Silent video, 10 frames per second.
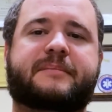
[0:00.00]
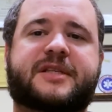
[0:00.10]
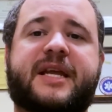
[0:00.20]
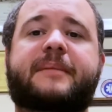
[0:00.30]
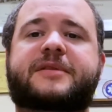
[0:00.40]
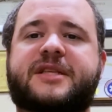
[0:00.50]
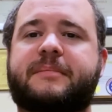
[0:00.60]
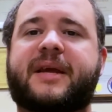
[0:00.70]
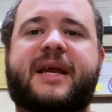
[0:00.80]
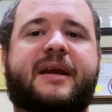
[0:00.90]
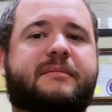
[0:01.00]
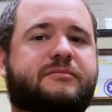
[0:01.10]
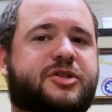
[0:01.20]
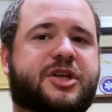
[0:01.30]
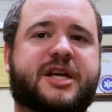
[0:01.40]
seems to be
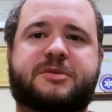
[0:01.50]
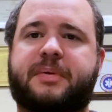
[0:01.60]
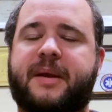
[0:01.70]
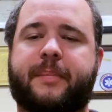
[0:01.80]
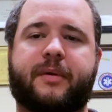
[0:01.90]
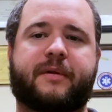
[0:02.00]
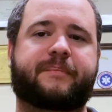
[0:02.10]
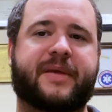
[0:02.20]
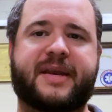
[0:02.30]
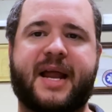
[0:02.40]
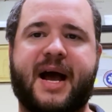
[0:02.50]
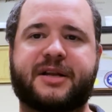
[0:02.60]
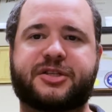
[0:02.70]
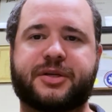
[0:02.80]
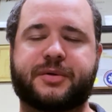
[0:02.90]
just people and
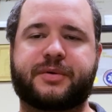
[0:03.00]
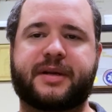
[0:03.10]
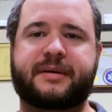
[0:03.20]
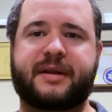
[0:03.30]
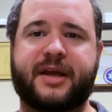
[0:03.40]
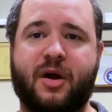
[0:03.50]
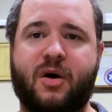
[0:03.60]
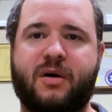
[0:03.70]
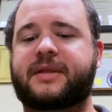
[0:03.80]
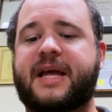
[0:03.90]
not children at all.